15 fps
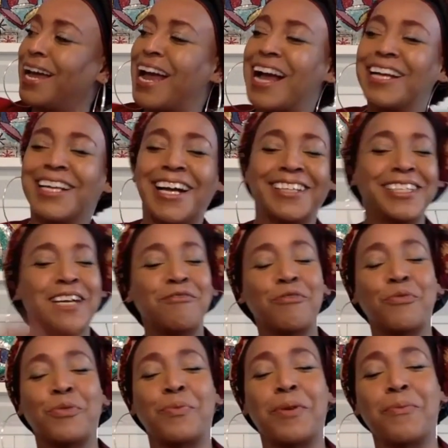And I'll
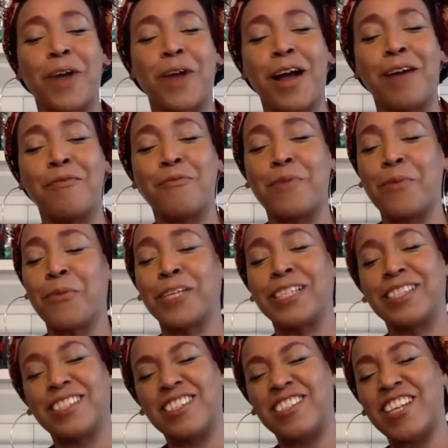never remember. I'll
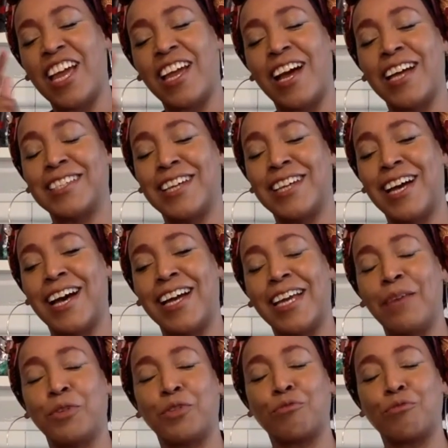remember it to the day I die.